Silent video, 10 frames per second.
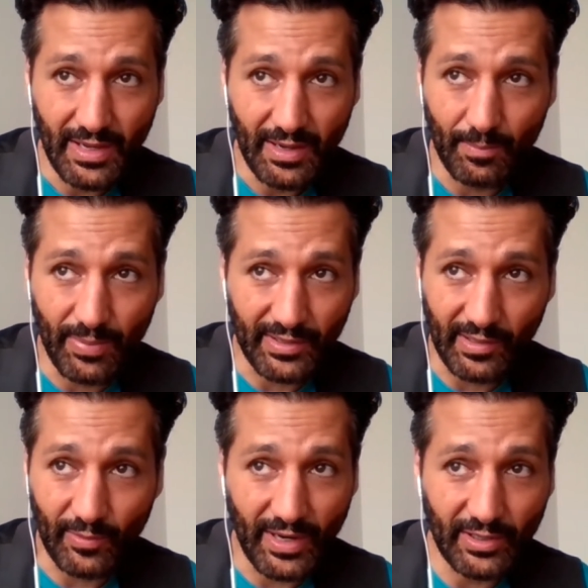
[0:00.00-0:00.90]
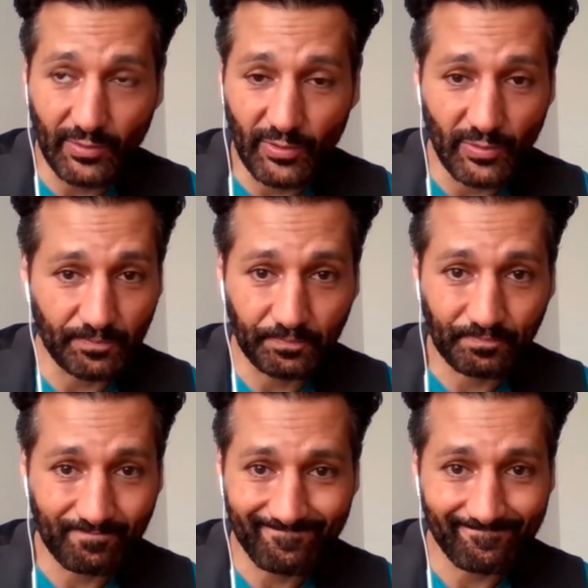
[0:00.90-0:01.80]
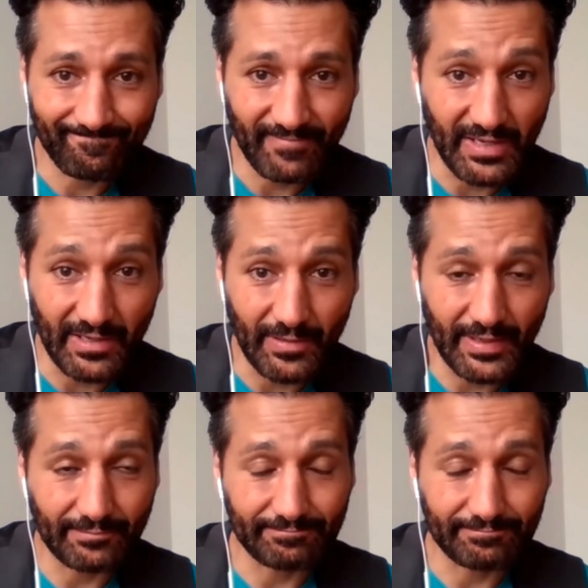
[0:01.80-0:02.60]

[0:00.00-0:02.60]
But our writing room, you know,